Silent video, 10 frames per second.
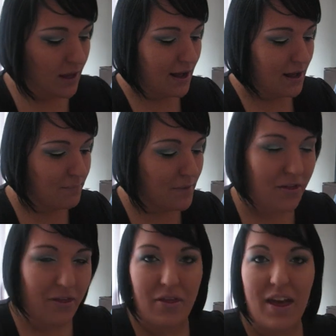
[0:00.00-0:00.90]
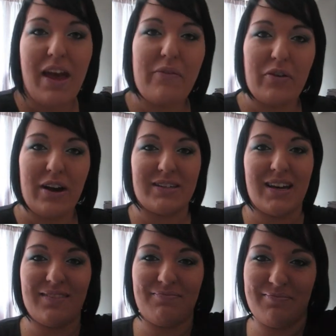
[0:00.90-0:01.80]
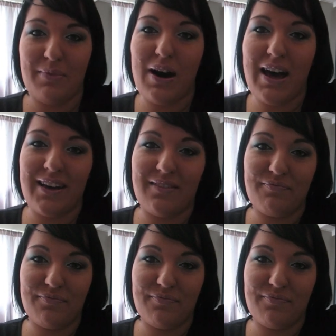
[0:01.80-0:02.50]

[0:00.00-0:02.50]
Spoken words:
Other than that, have a great day. Bye.